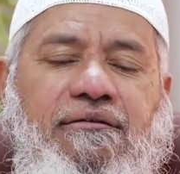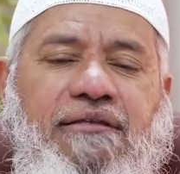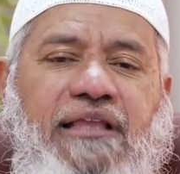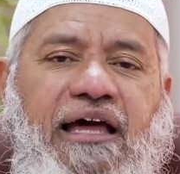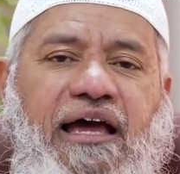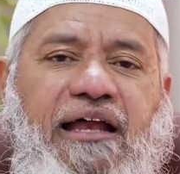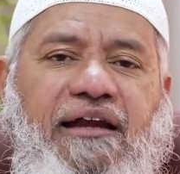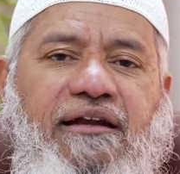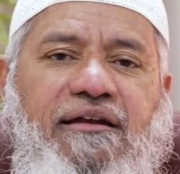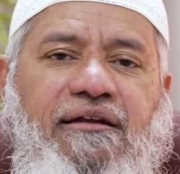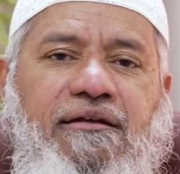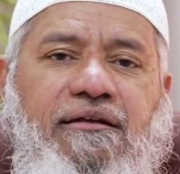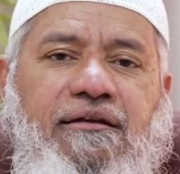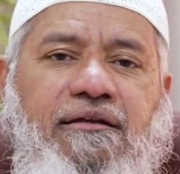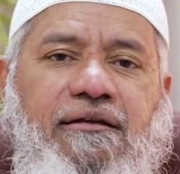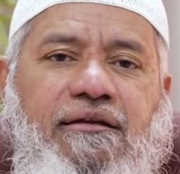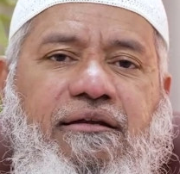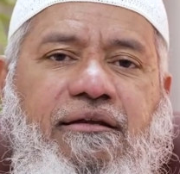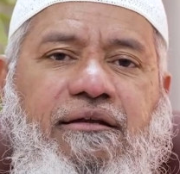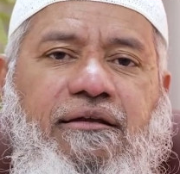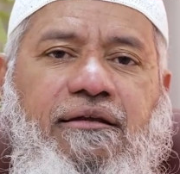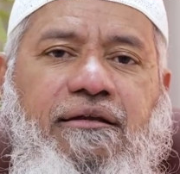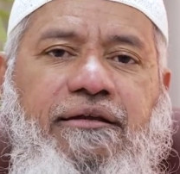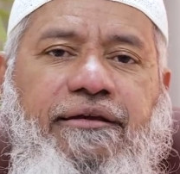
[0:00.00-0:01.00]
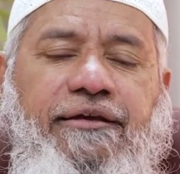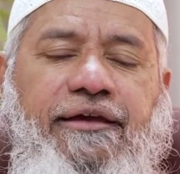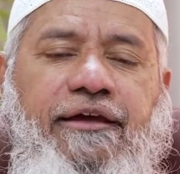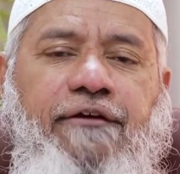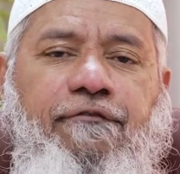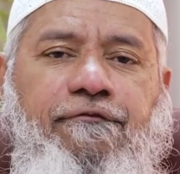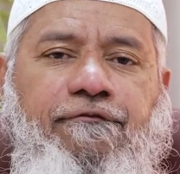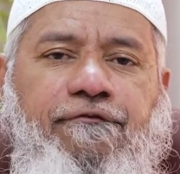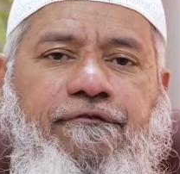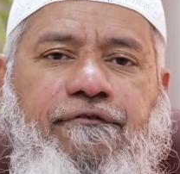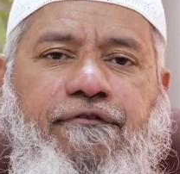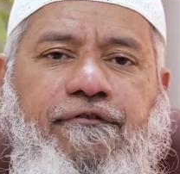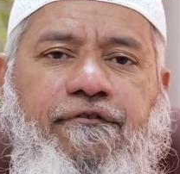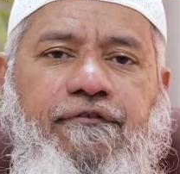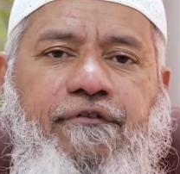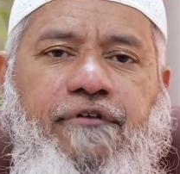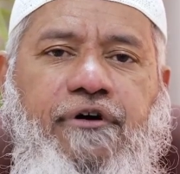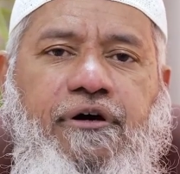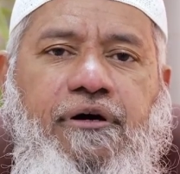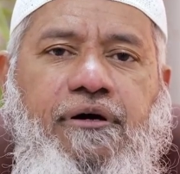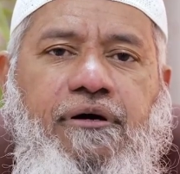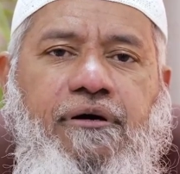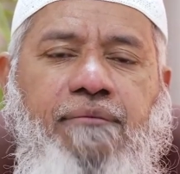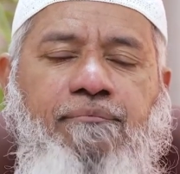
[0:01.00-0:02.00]
that if
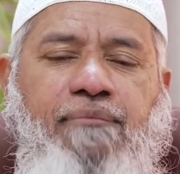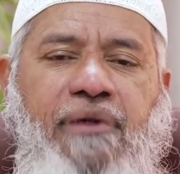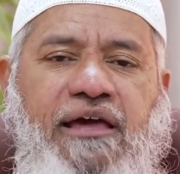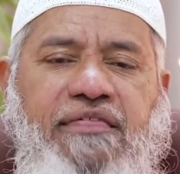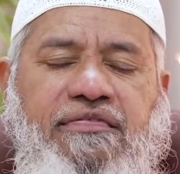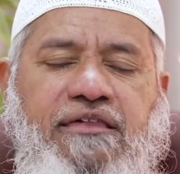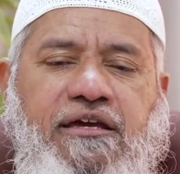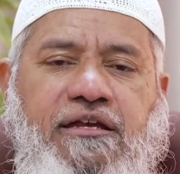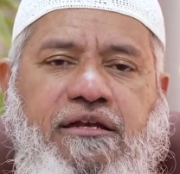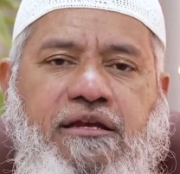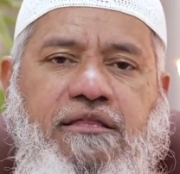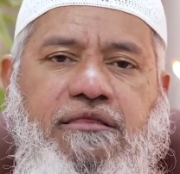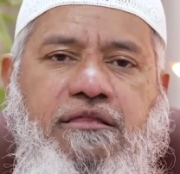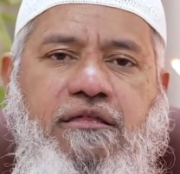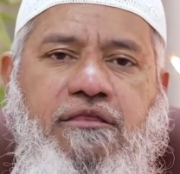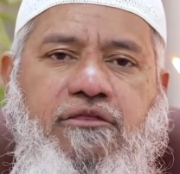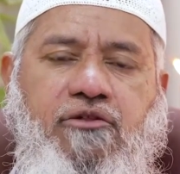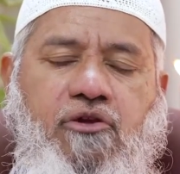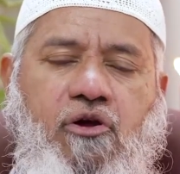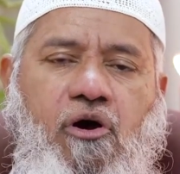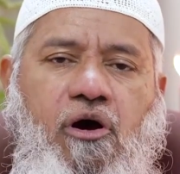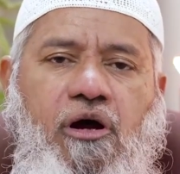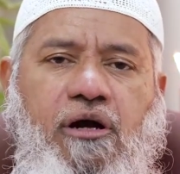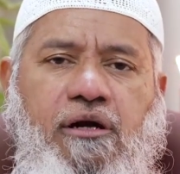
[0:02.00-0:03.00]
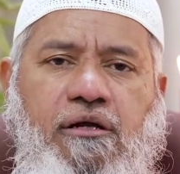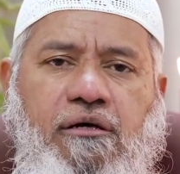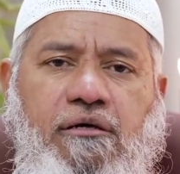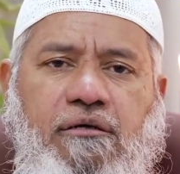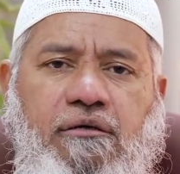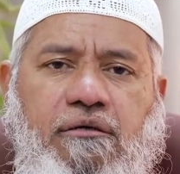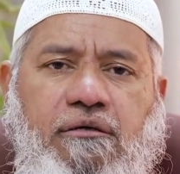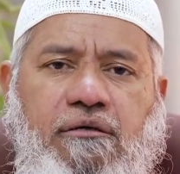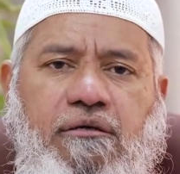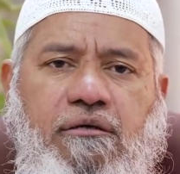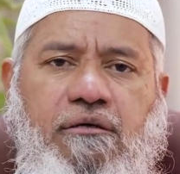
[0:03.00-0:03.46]
my sickness is cured,